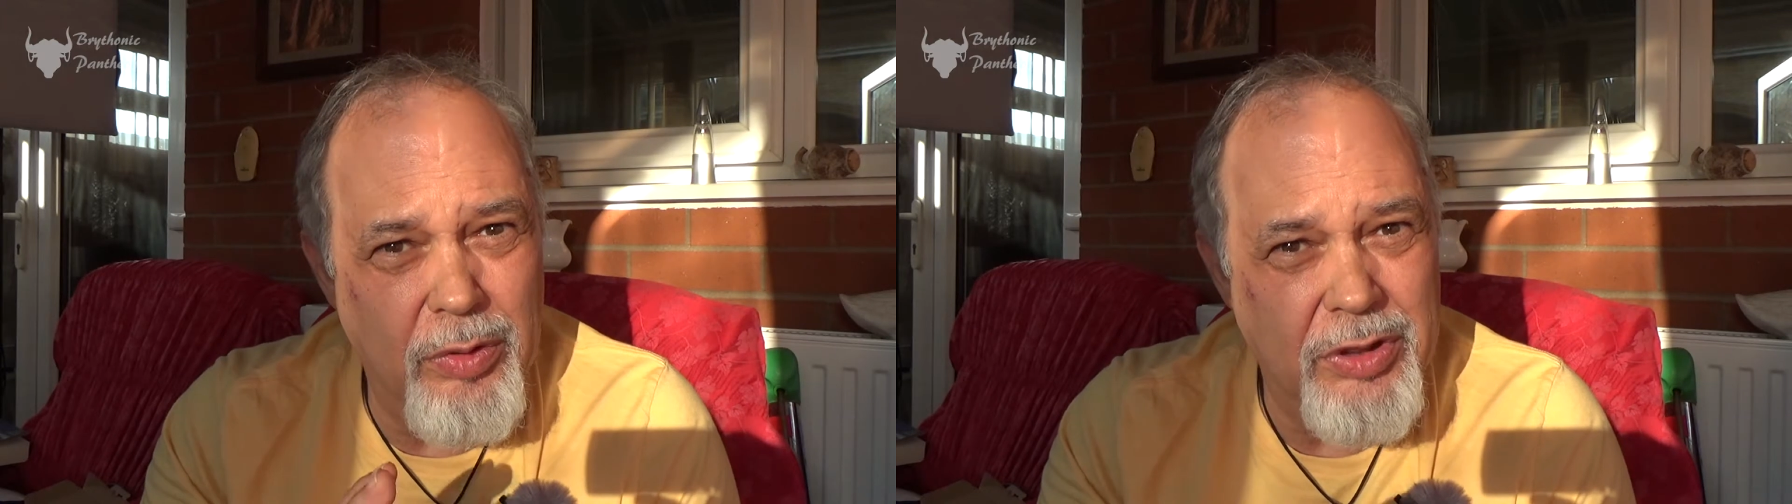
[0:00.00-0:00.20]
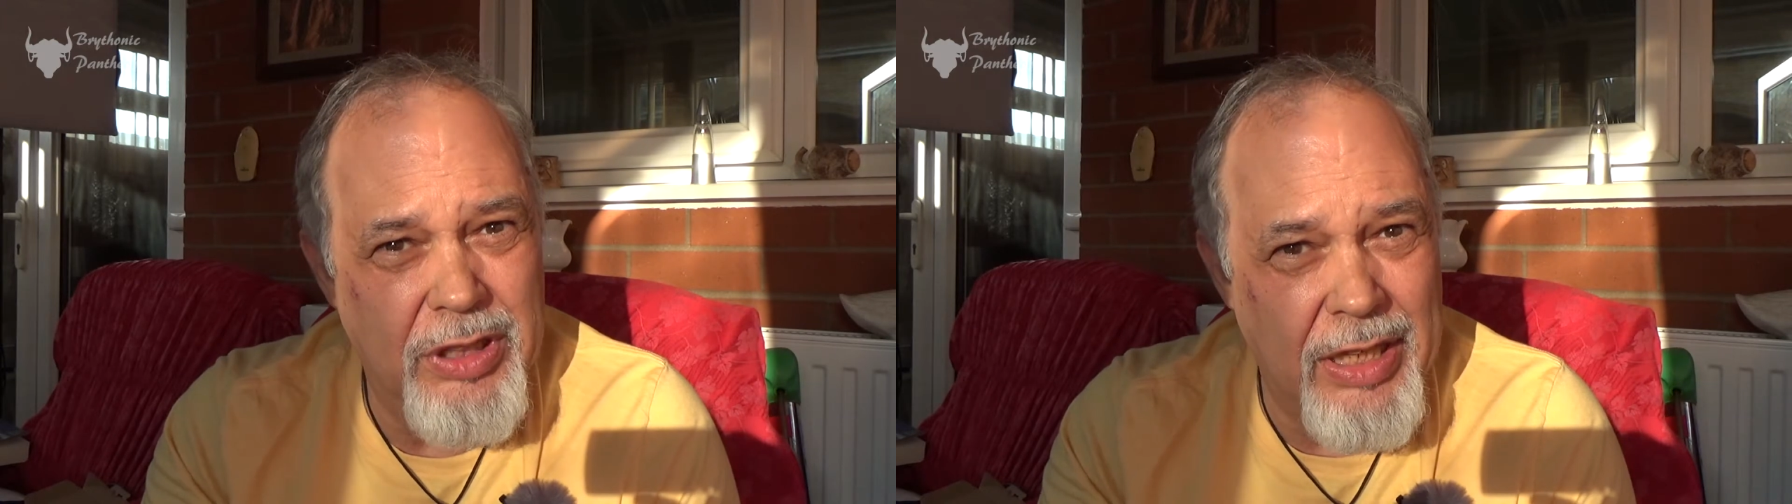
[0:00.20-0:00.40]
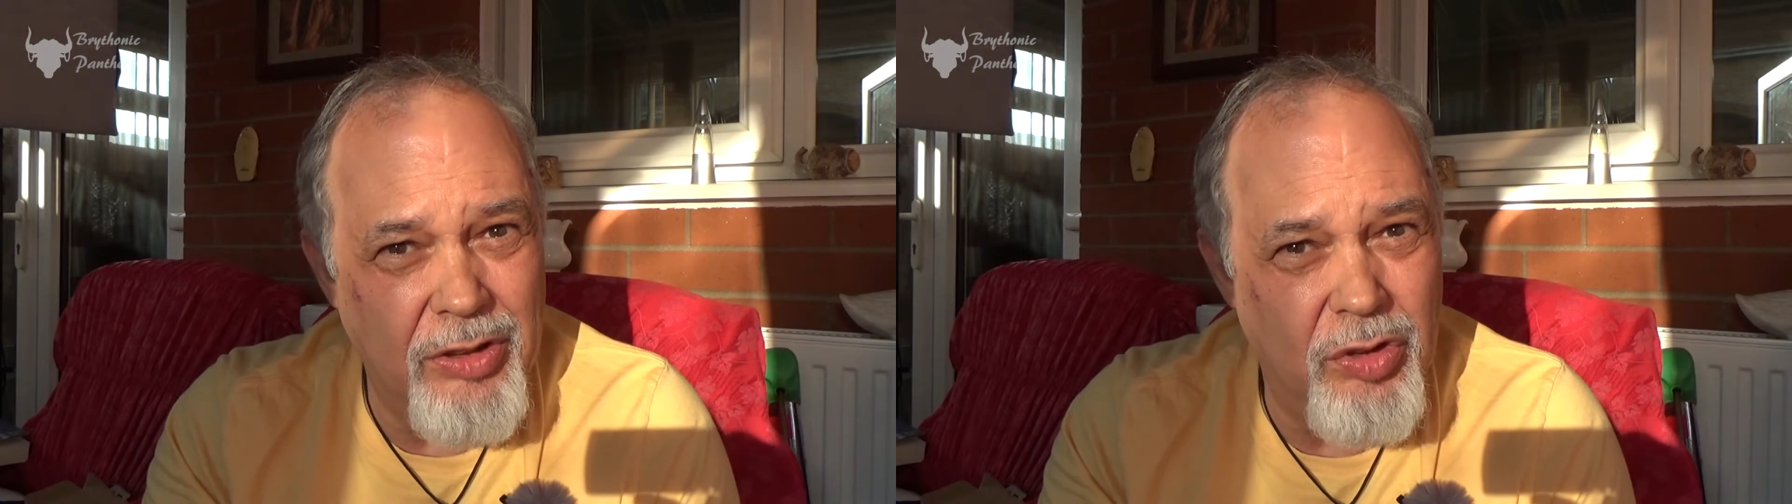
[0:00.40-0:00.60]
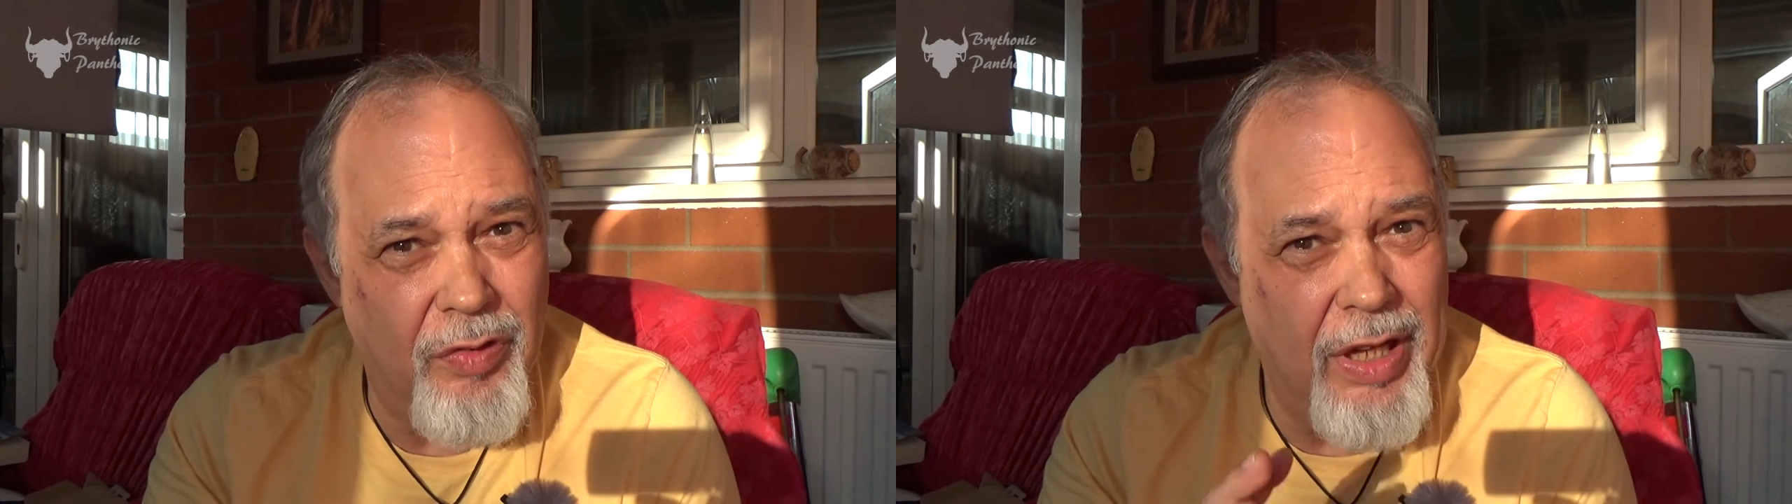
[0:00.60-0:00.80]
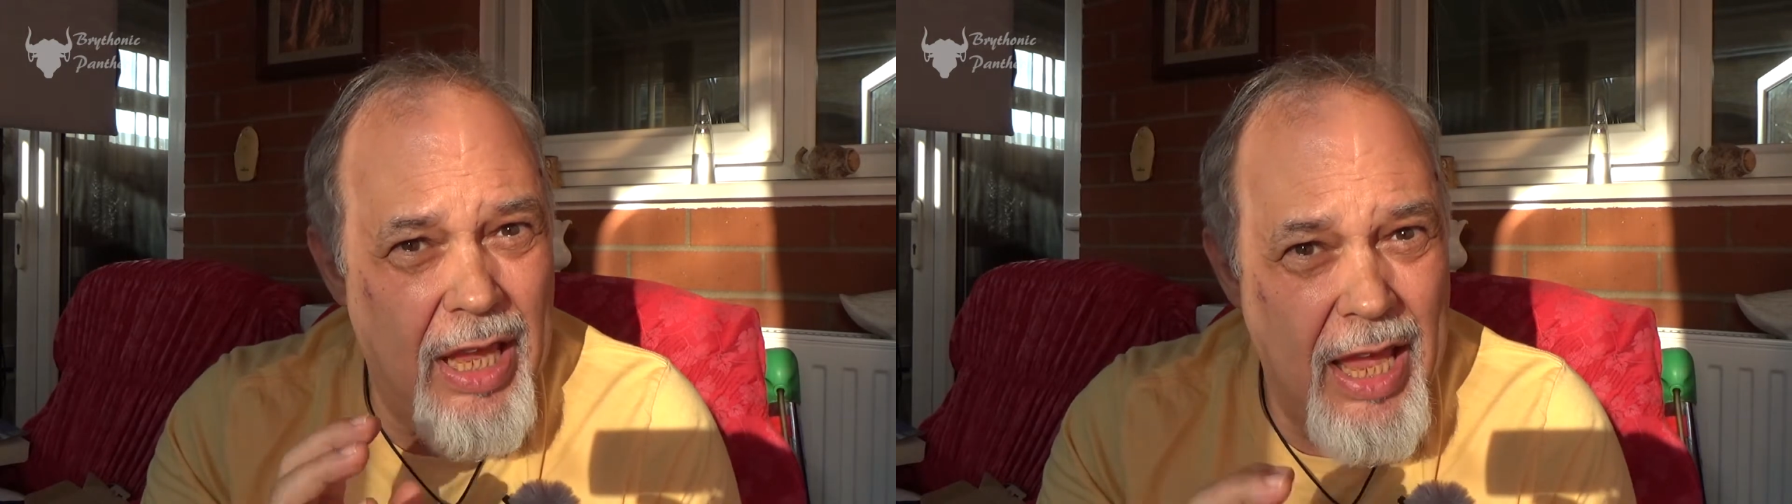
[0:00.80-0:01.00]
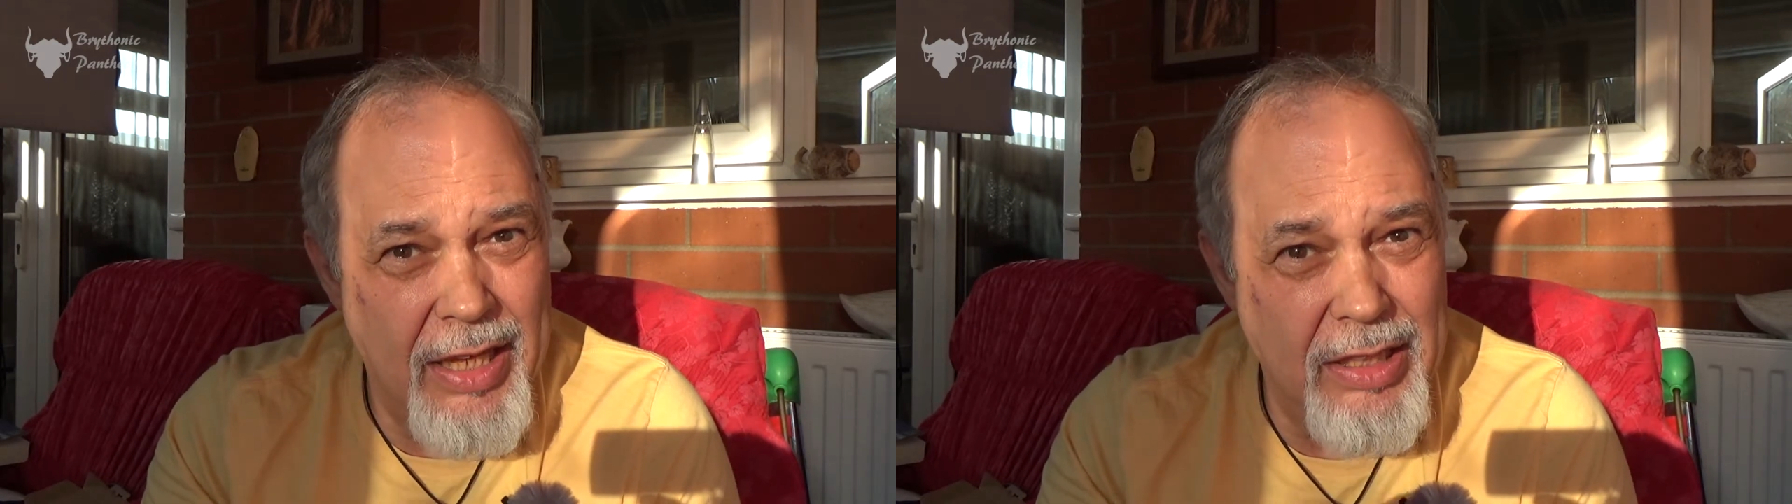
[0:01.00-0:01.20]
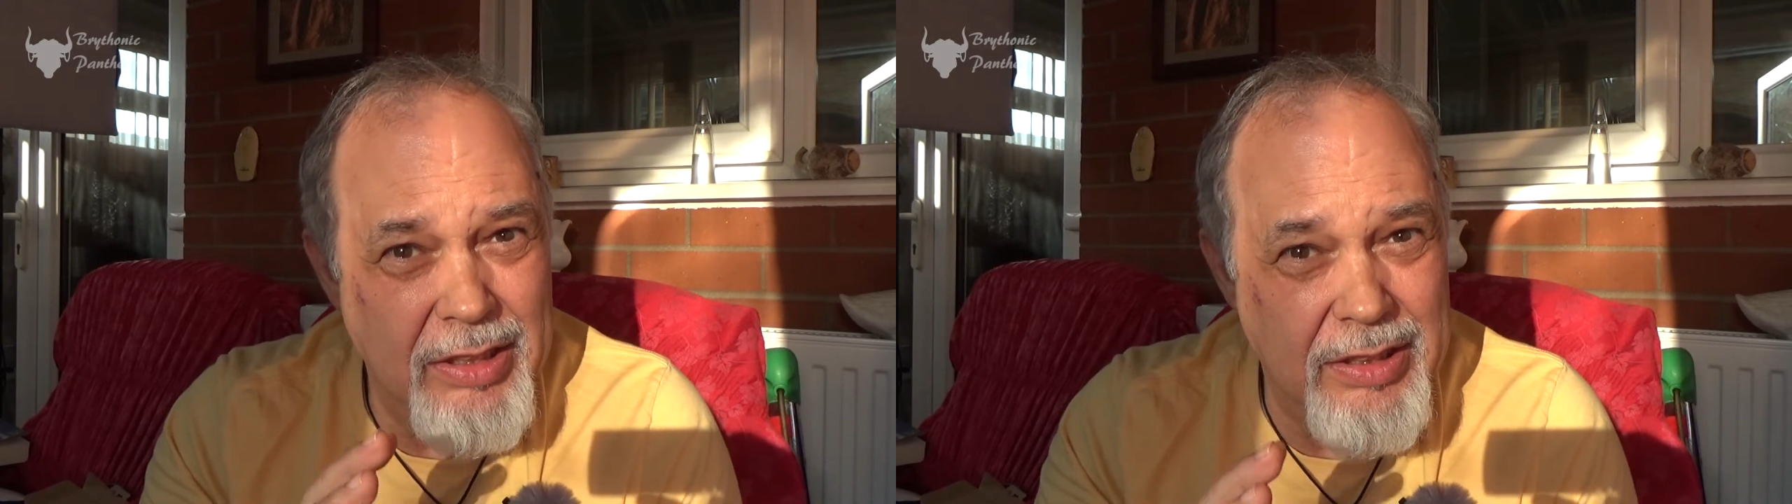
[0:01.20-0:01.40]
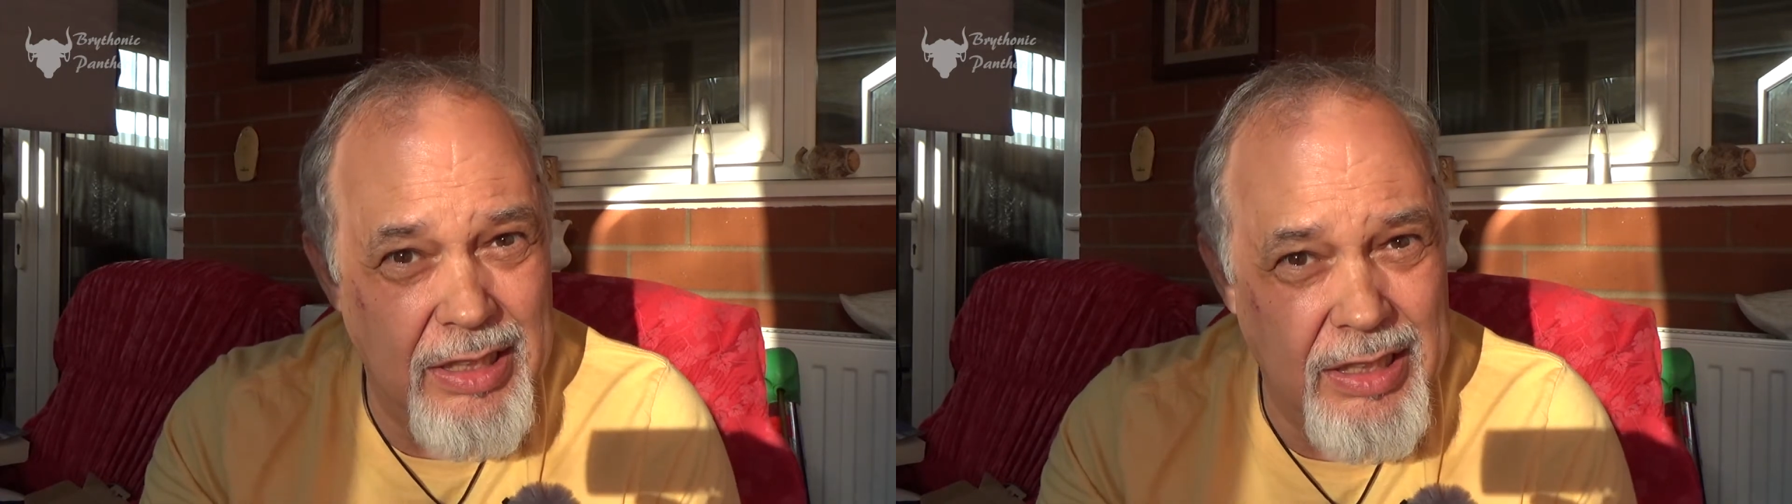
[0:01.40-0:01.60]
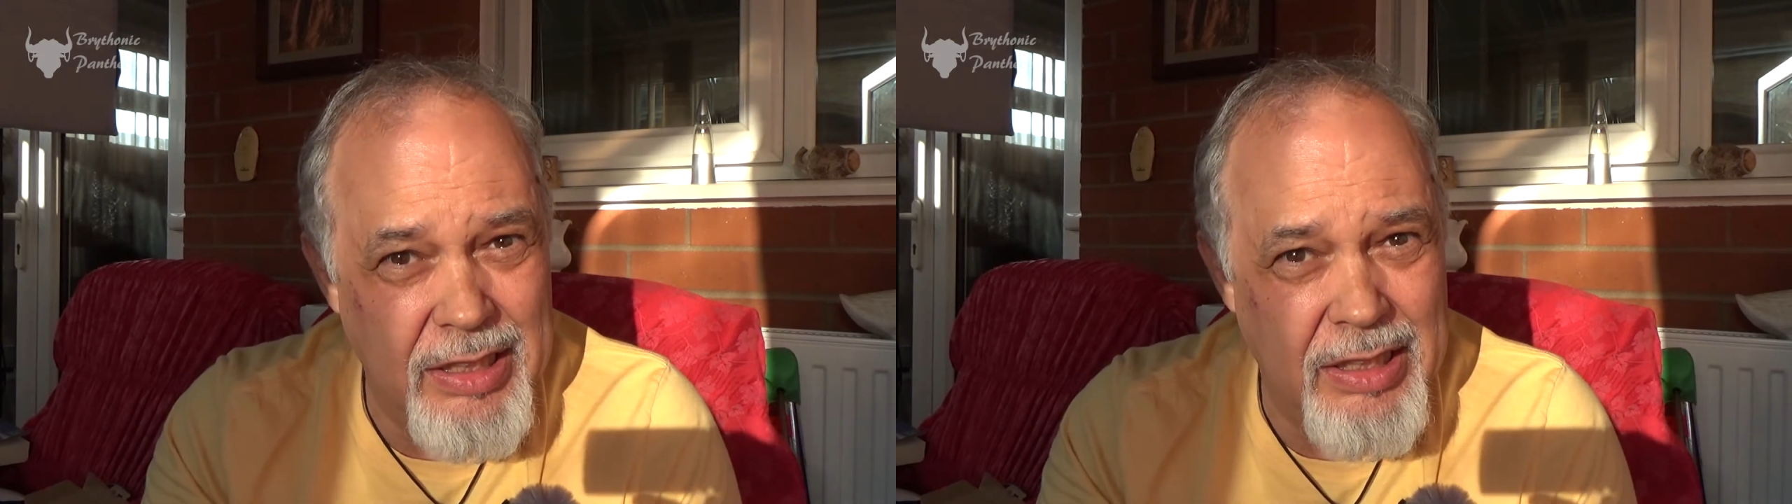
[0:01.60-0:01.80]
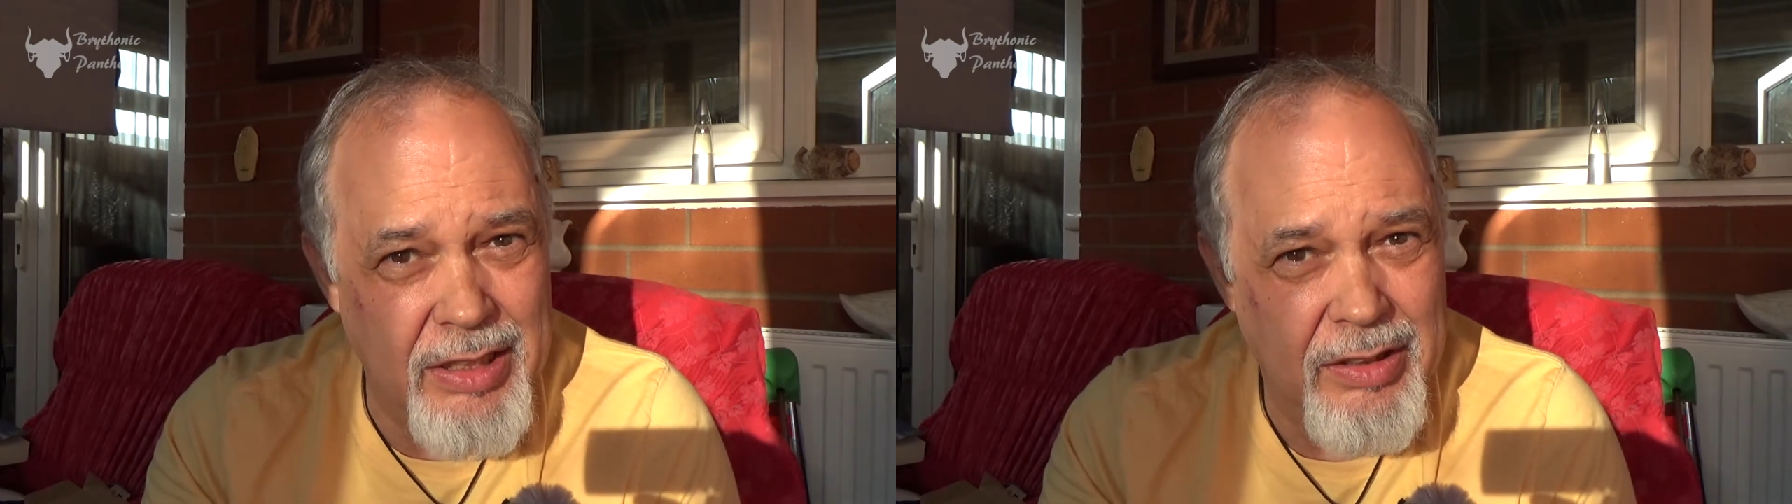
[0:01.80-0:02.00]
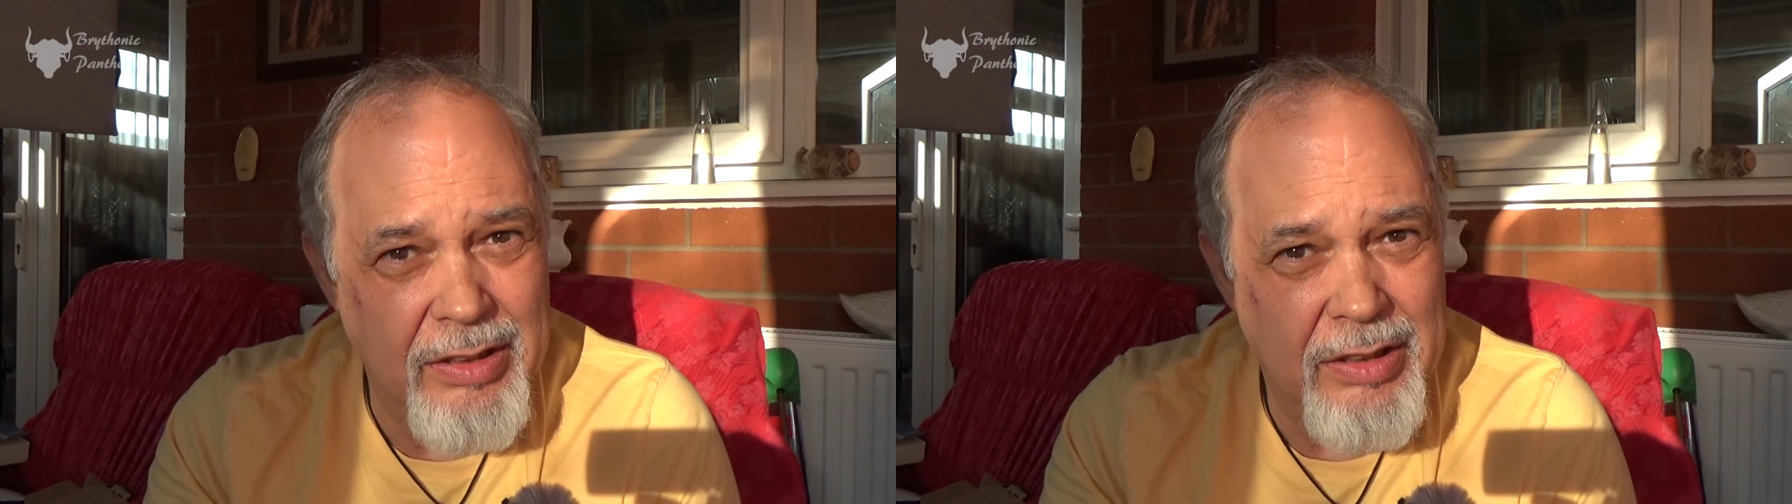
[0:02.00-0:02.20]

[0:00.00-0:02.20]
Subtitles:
century AD.